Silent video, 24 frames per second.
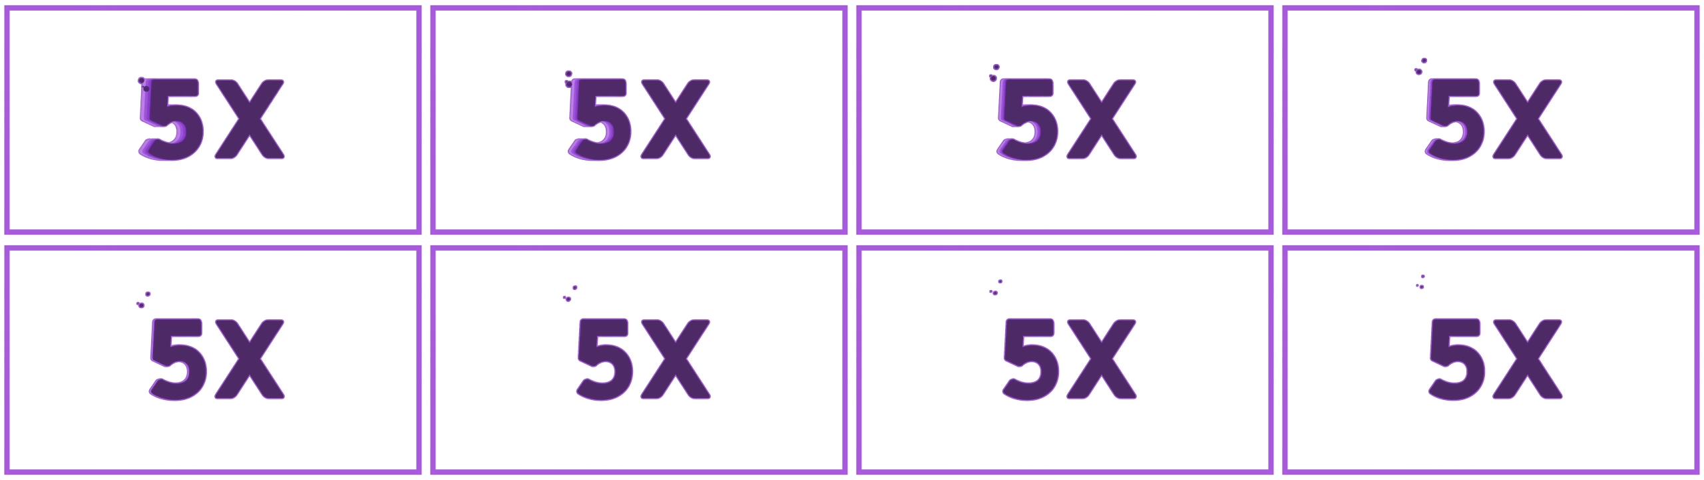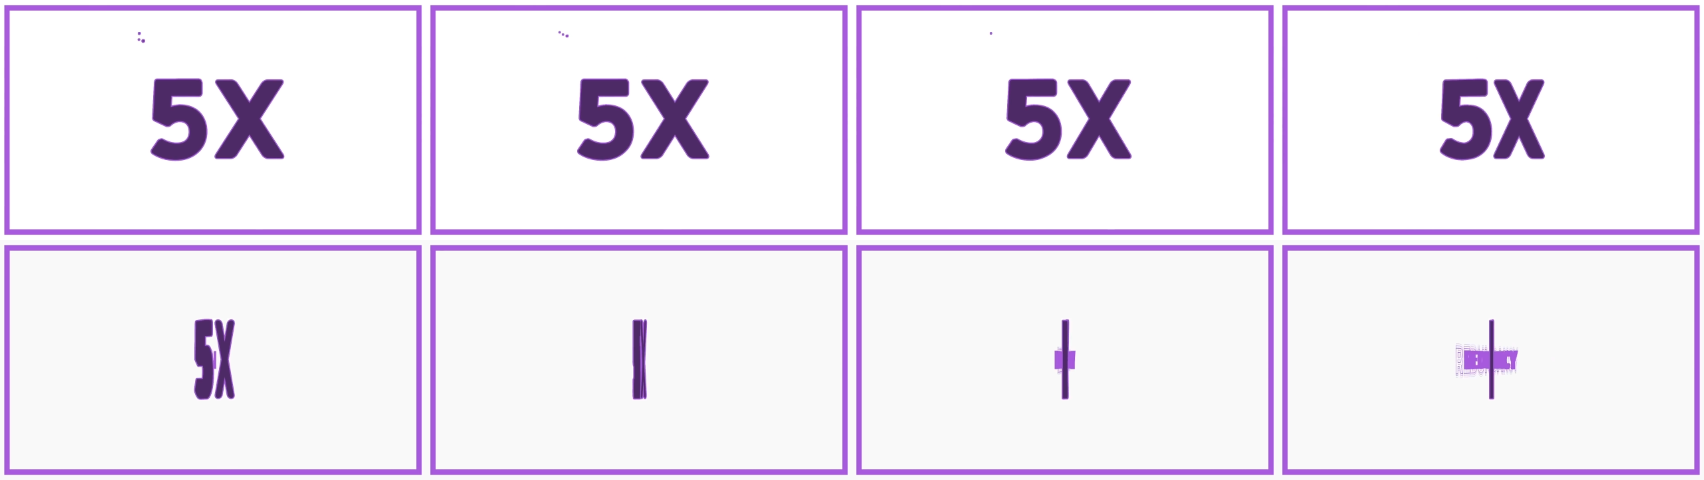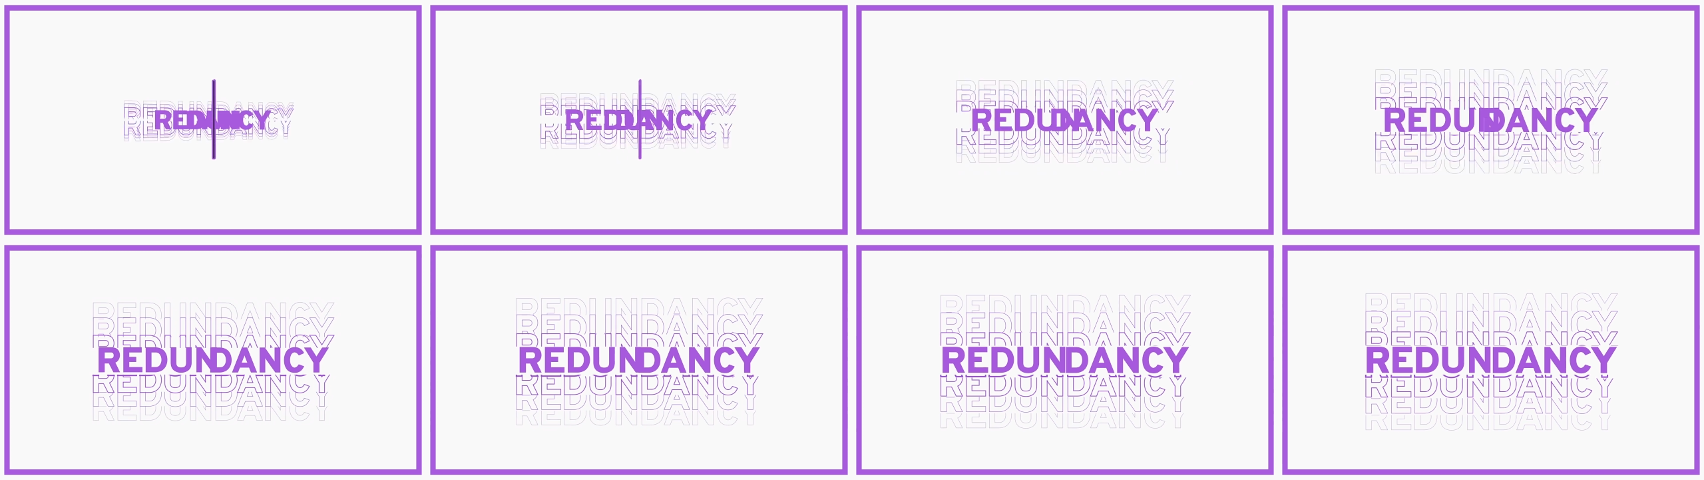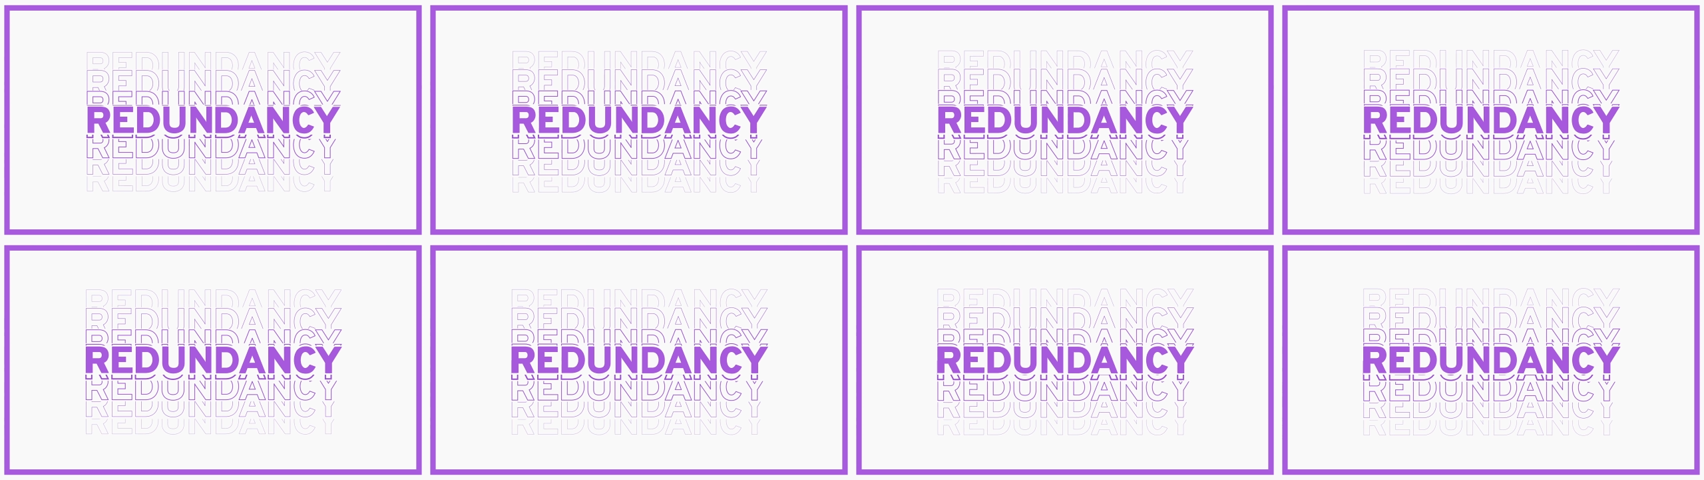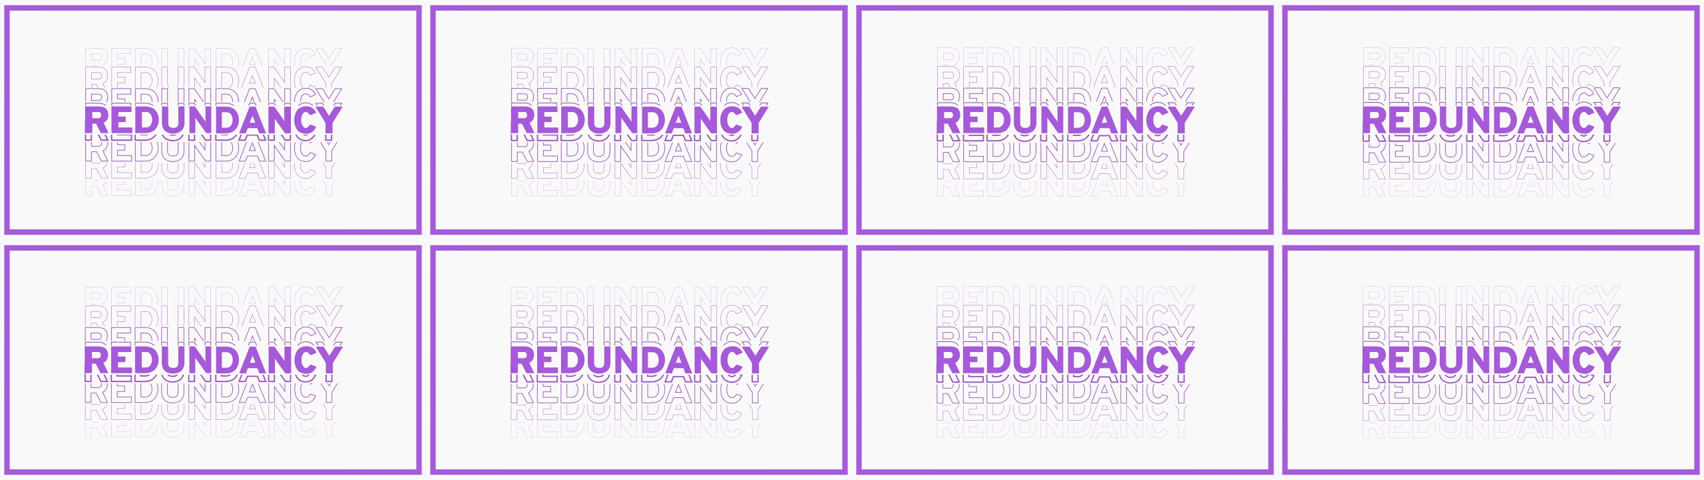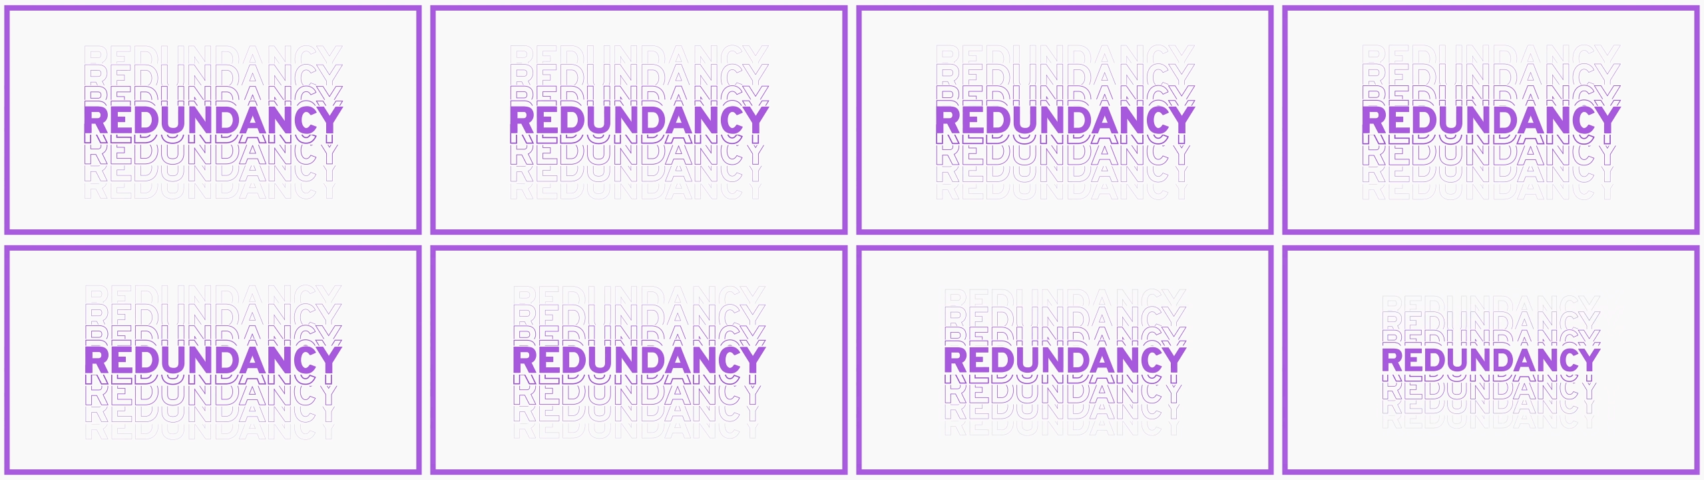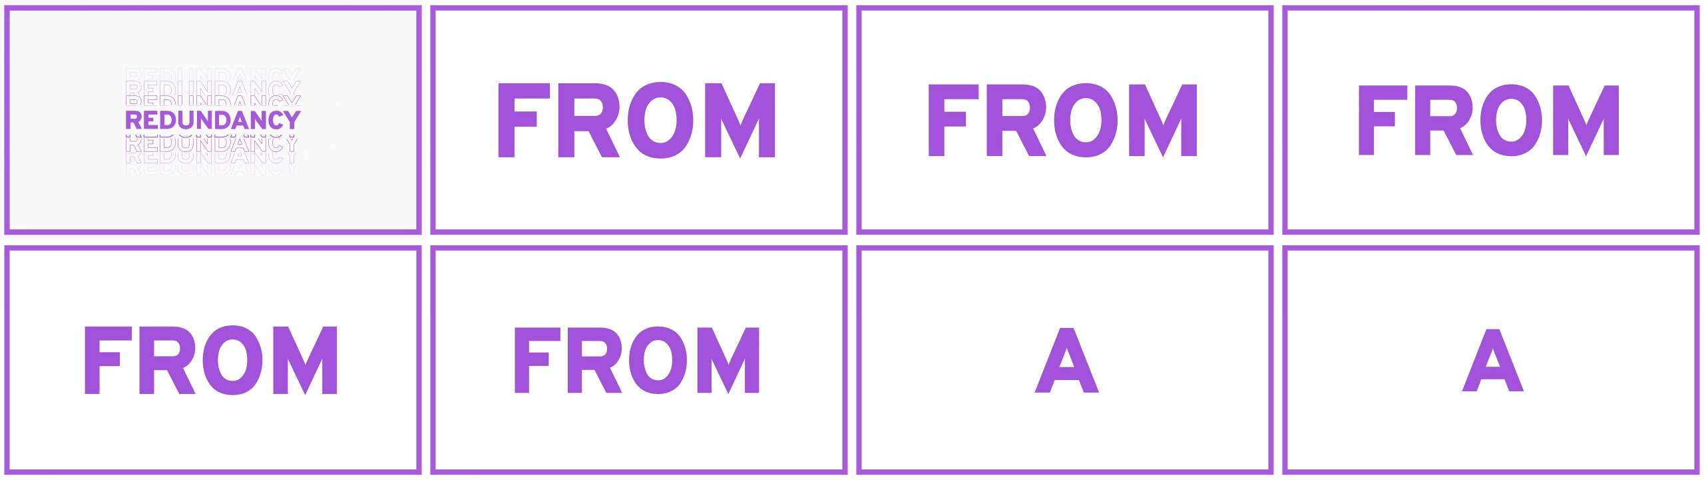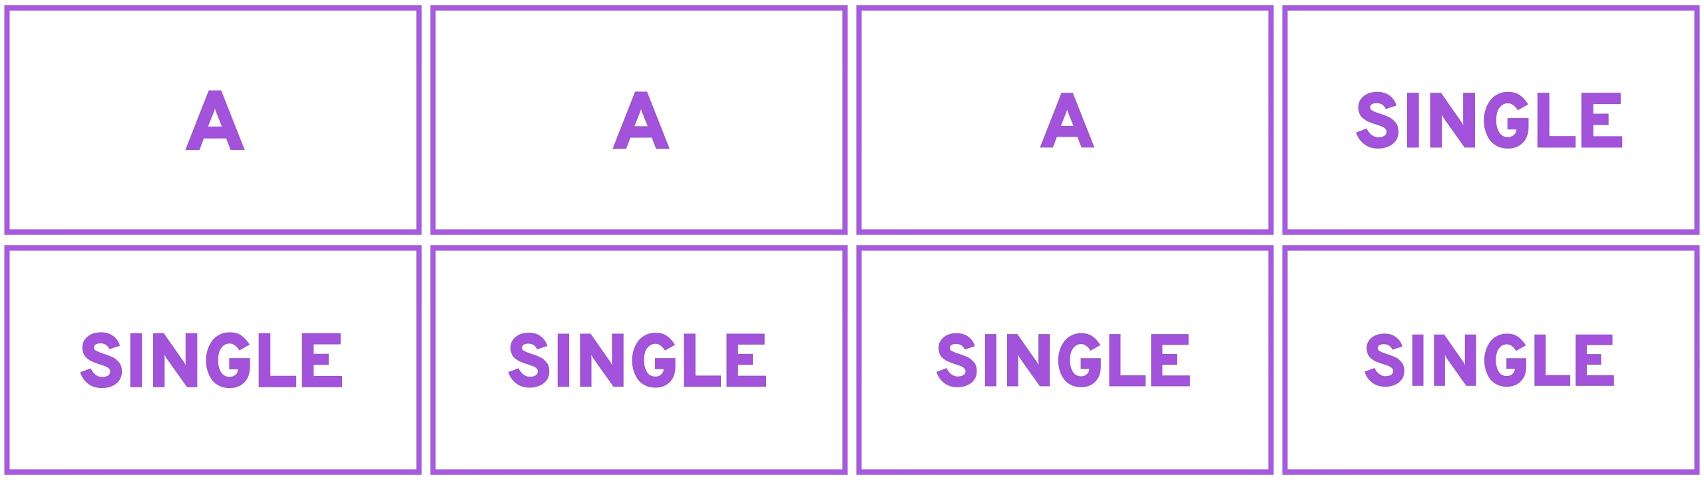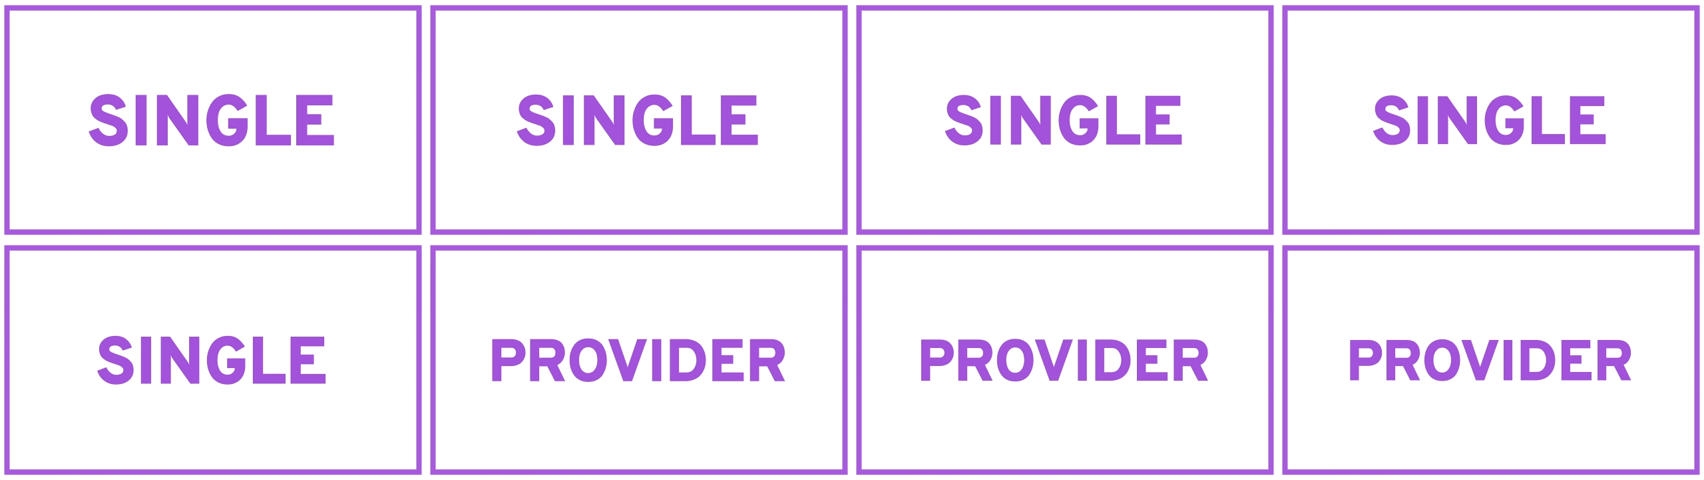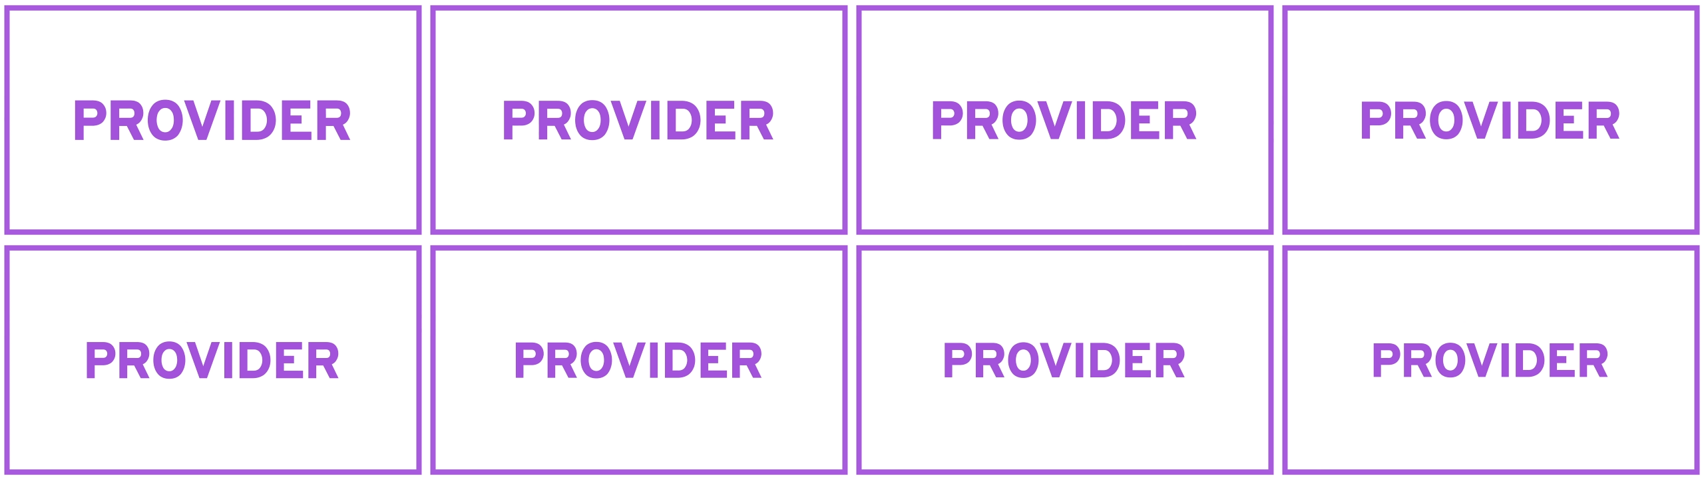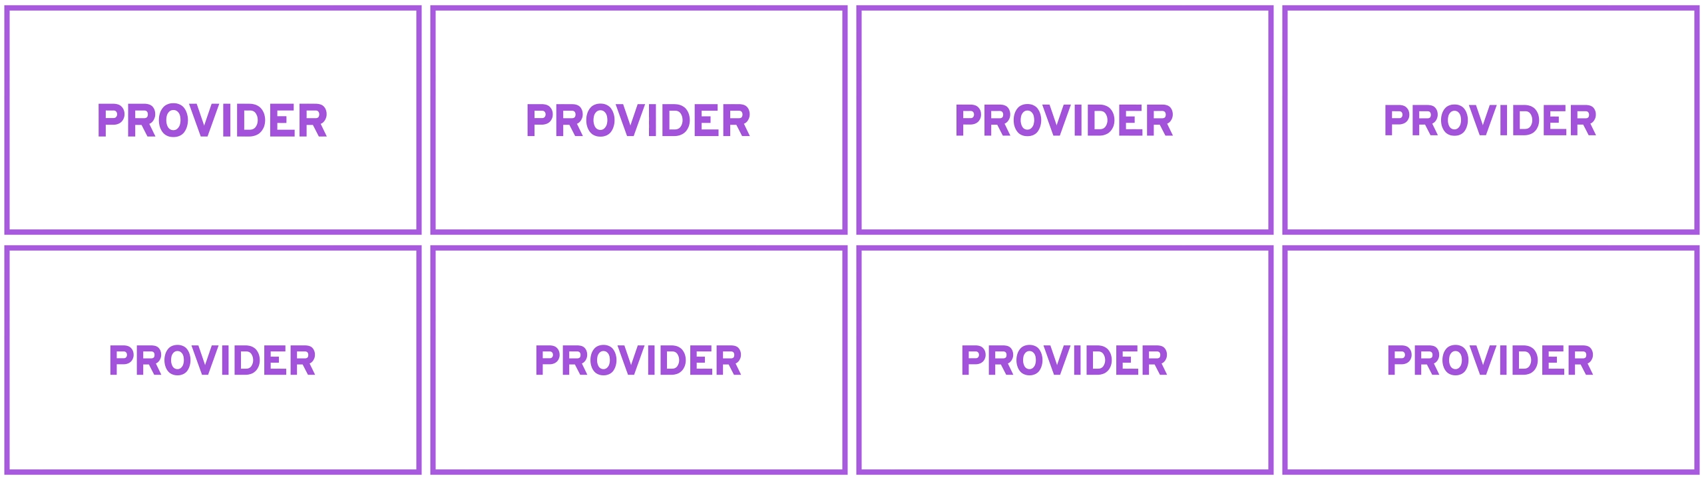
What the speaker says: [unreadable: no face in view]